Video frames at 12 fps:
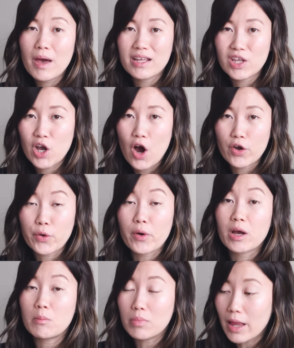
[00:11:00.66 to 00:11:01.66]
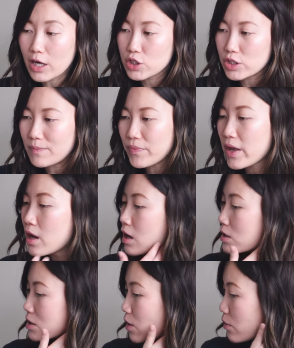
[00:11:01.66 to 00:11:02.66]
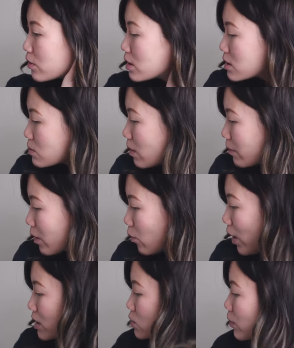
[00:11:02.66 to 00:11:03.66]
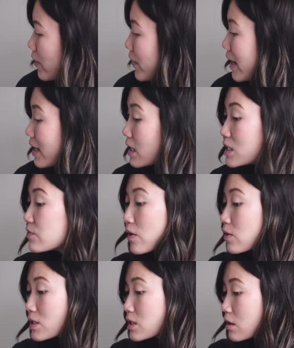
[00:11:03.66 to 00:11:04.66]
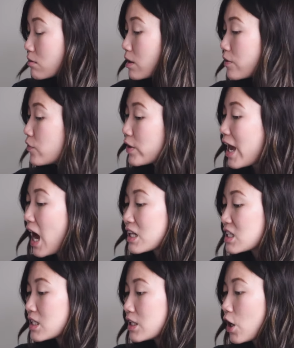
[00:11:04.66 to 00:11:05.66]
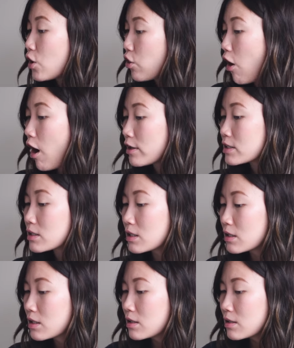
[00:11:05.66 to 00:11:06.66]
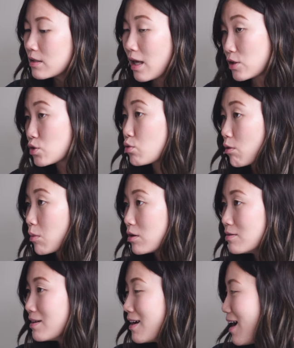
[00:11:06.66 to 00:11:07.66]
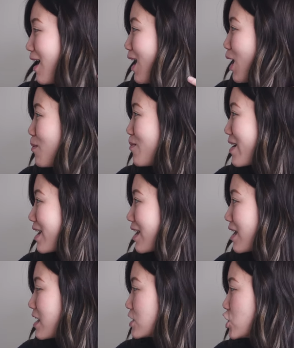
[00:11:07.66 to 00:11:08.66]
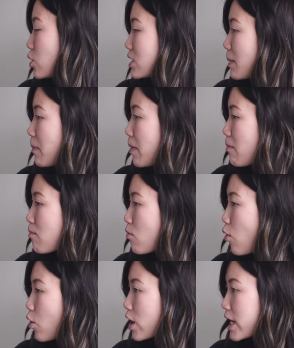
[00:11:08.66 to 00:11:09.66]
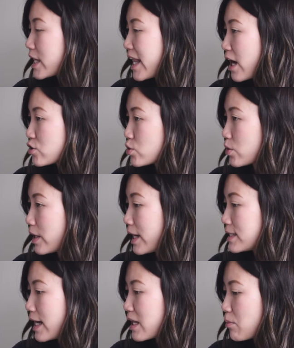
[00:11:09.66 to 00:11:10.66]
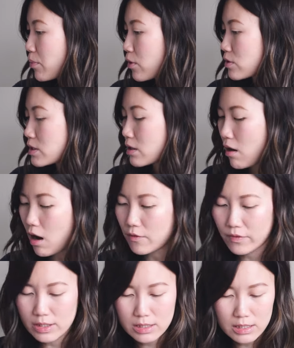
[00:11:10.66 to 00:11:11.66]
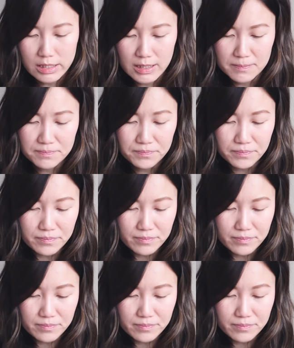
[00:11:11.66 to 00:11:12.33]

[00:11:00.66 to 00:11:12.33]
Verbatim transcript: depending on your complexion. So this is what we went with. It is very subtle. If you can't see a lot, that's normal. Um, it shows up a bit more in natural light and in person obviously